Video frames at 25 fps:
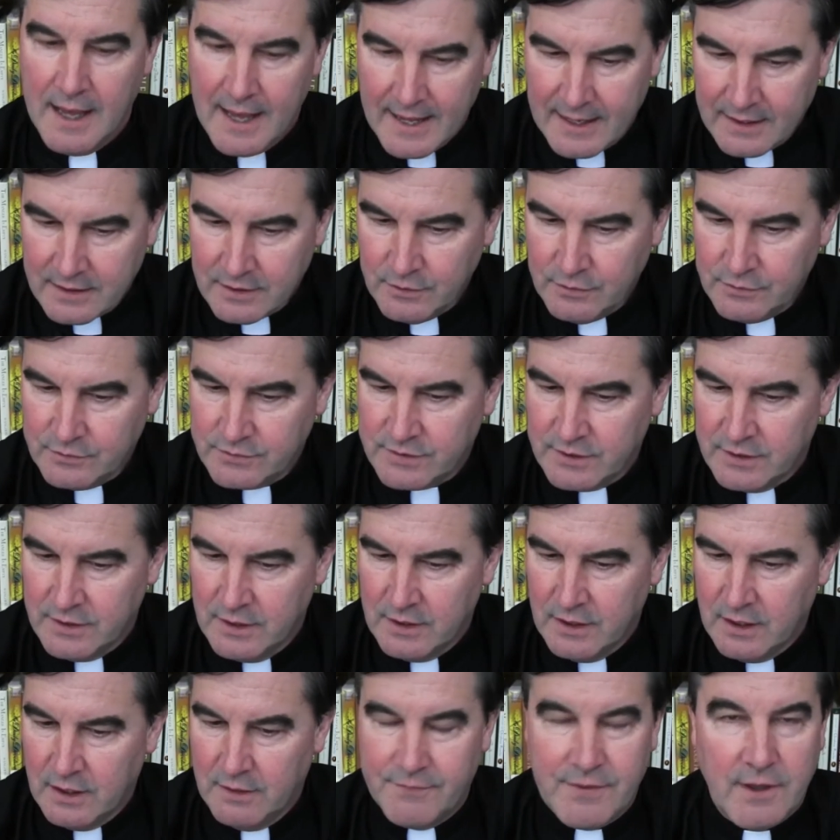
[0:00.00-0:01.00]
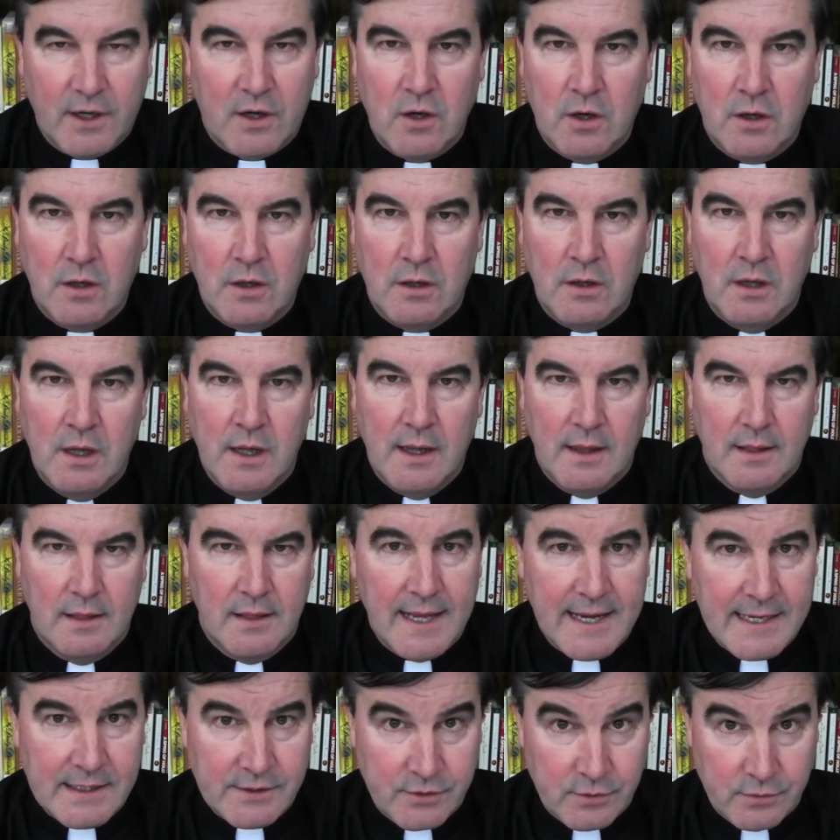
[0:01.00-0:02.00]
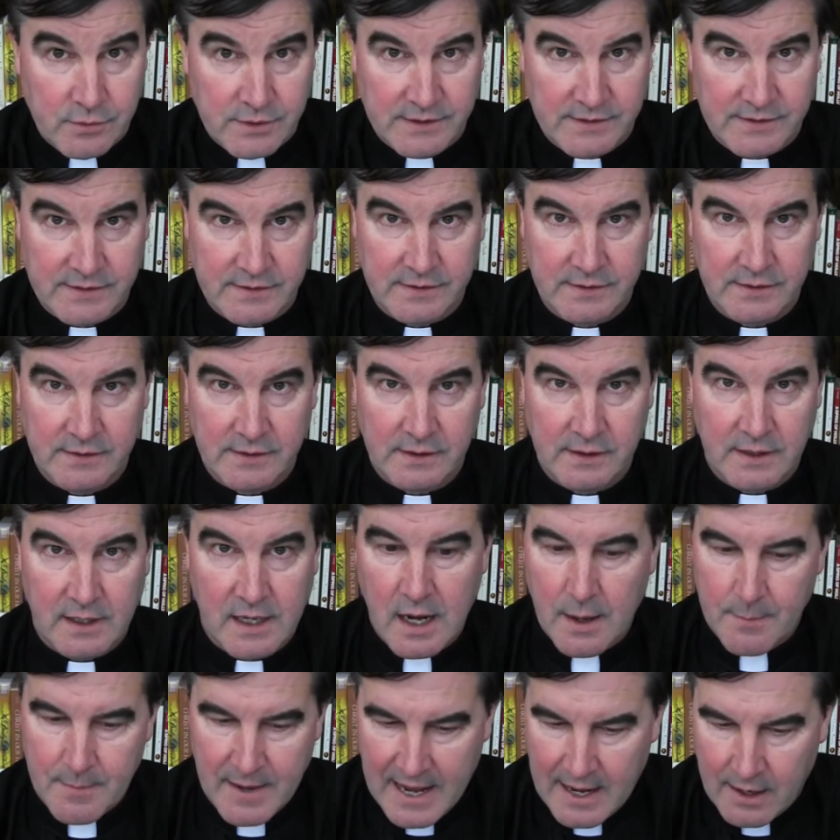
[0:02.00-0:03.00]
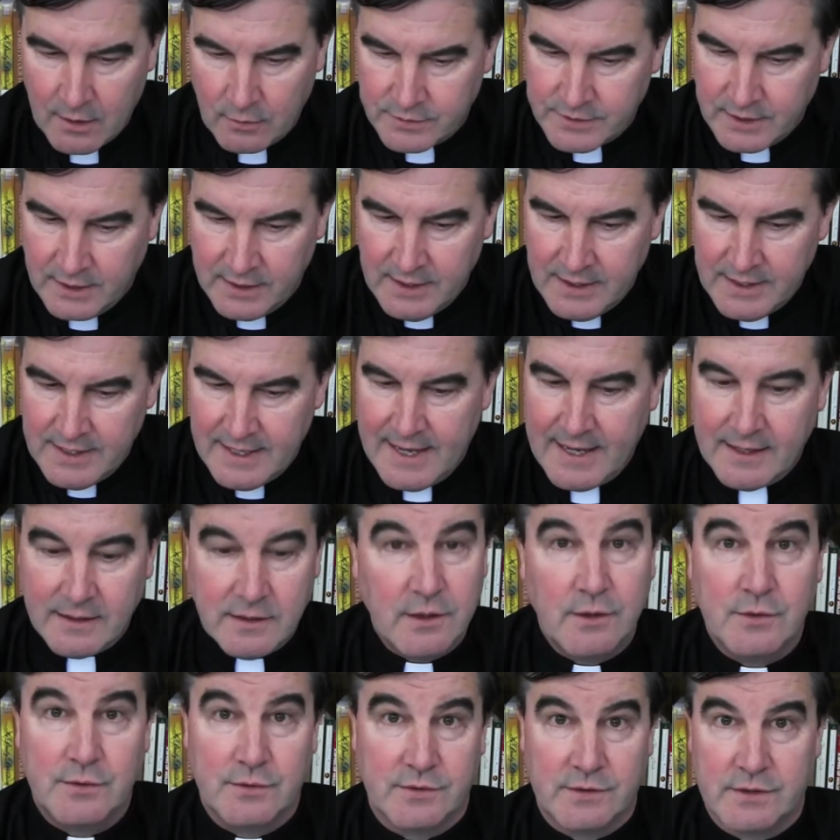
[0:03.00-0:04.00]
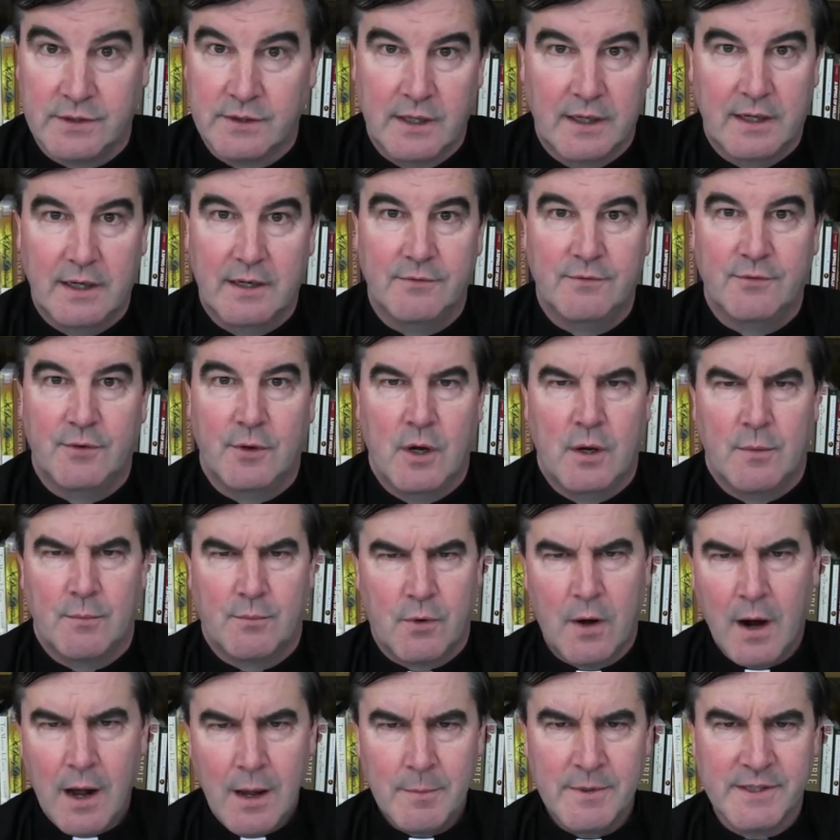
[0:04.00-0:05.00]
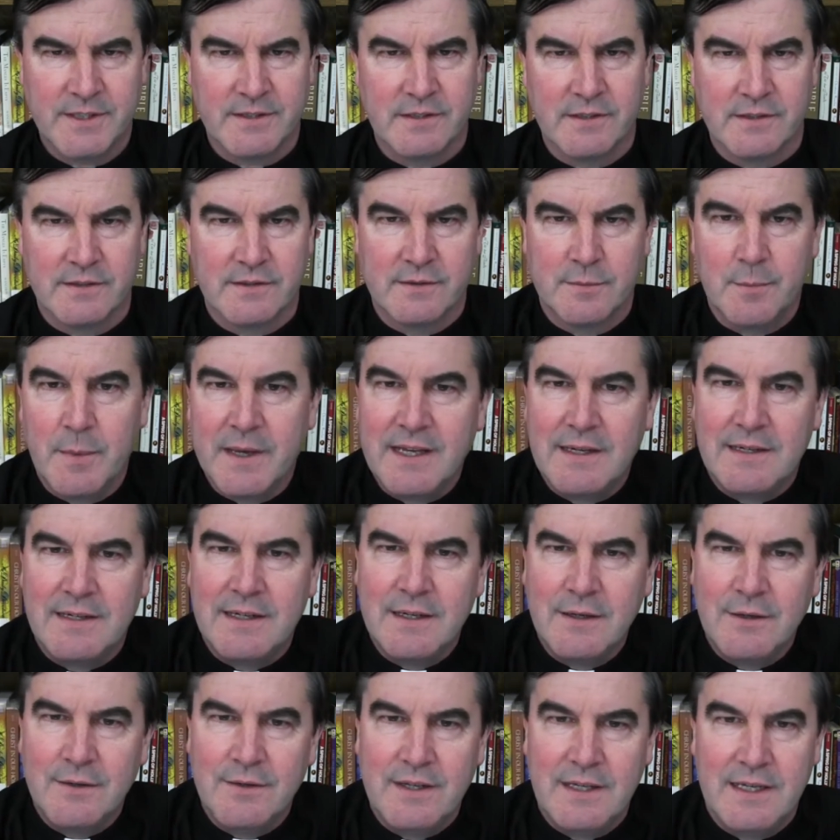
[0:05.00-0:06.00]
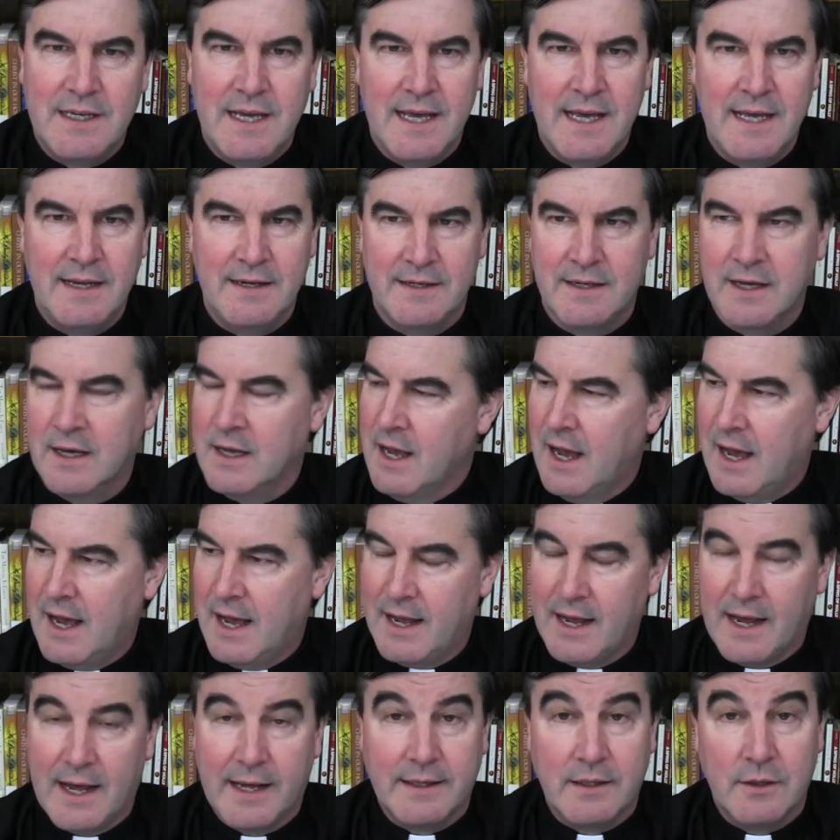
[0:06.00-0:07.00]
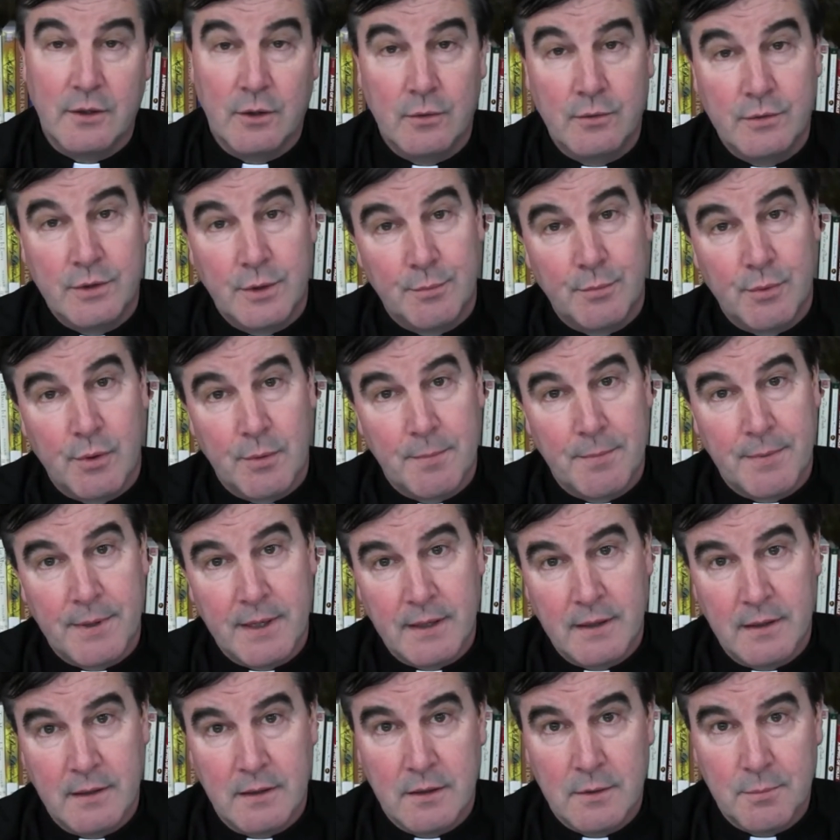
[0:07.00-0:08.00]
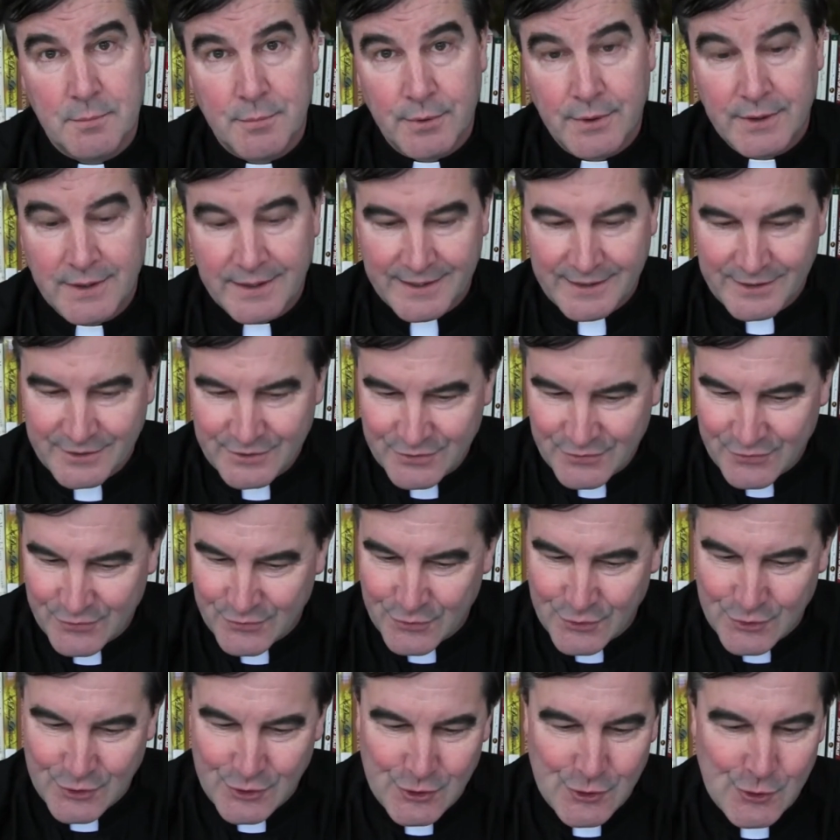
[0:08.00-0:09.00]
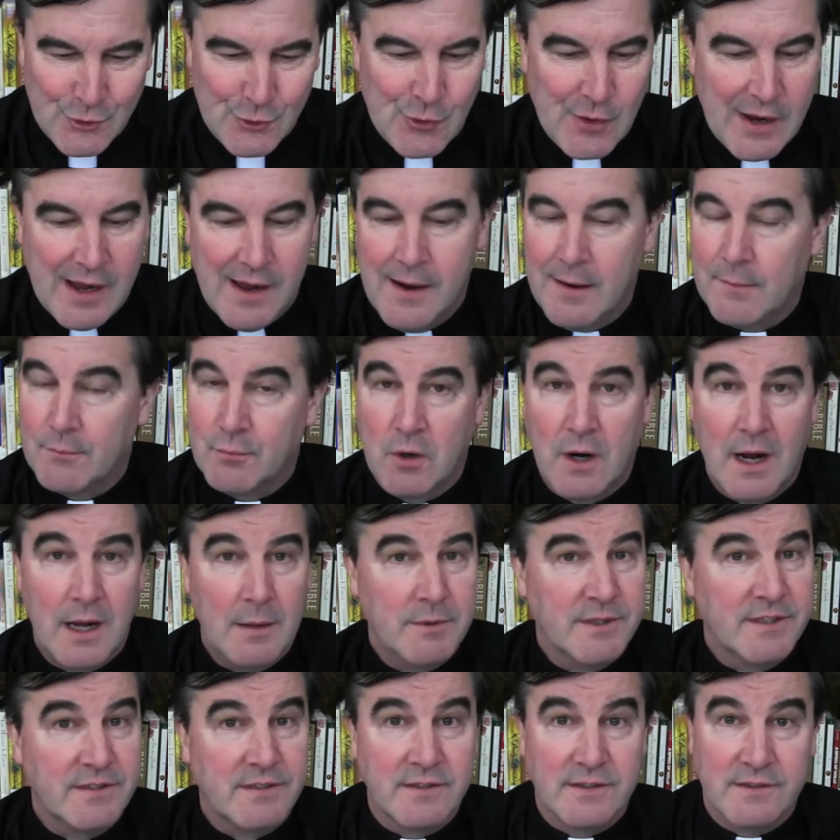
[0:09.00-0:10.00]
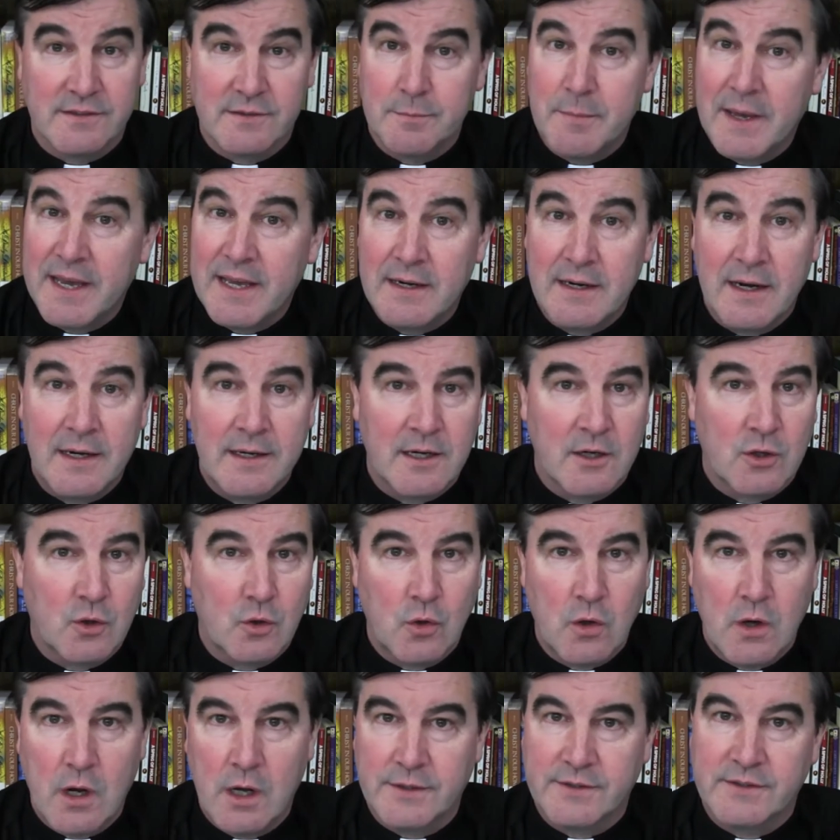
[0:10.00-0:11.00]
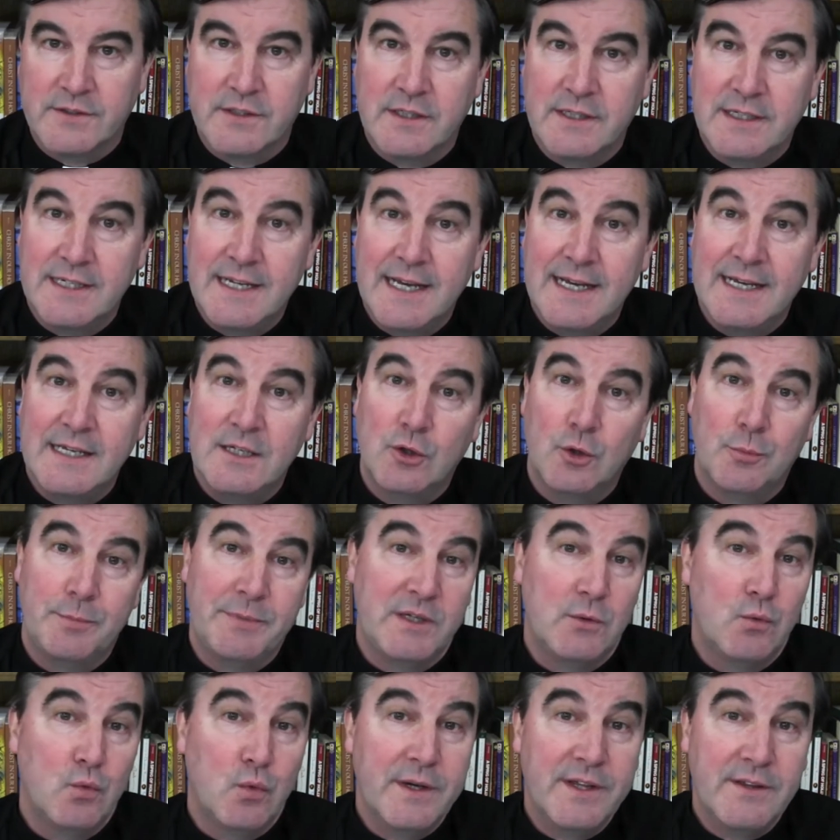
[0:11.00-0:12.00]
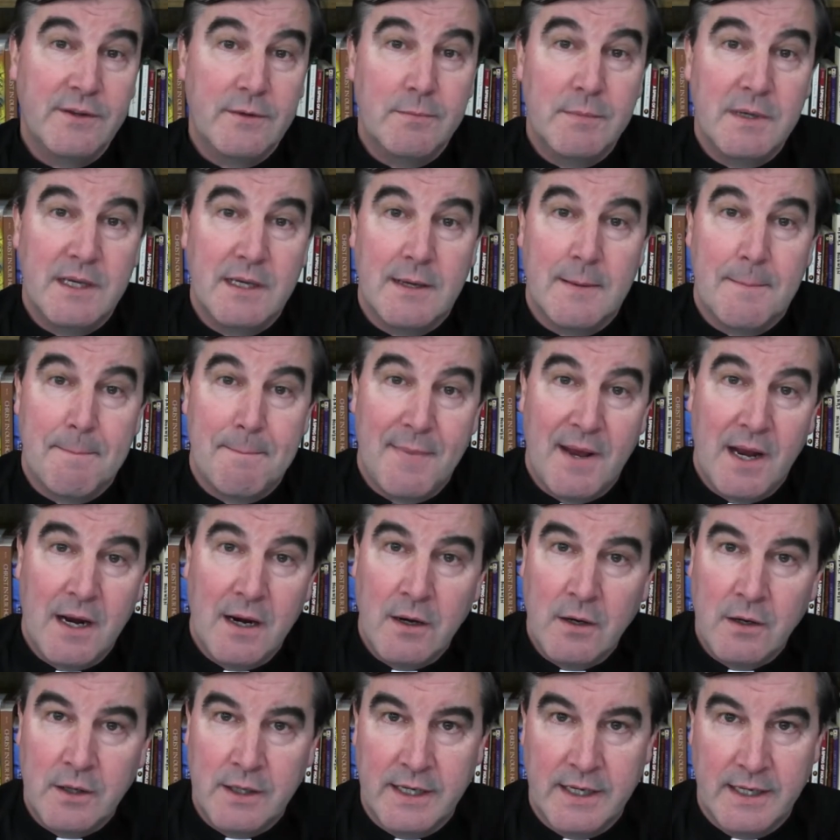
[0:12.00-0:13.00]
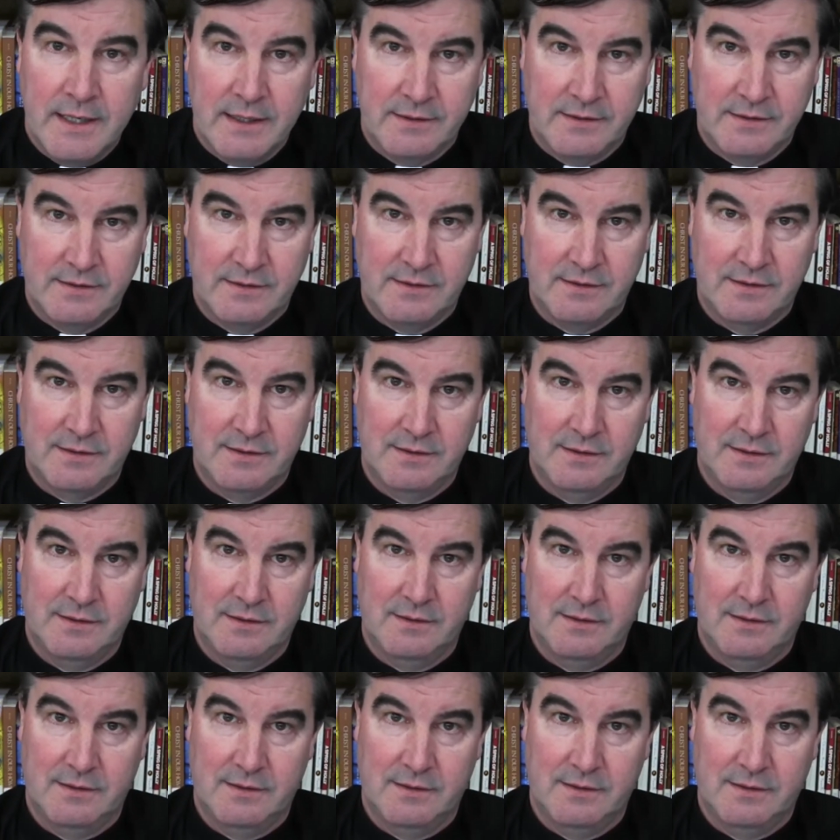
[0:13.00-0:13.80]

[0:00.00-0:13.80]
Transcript: Echoes of the call, Lazarus, come out. Echoes of promises made near the end. I go to prepare a place for you. Promises made on a cross. Today you'll be with me in paradise.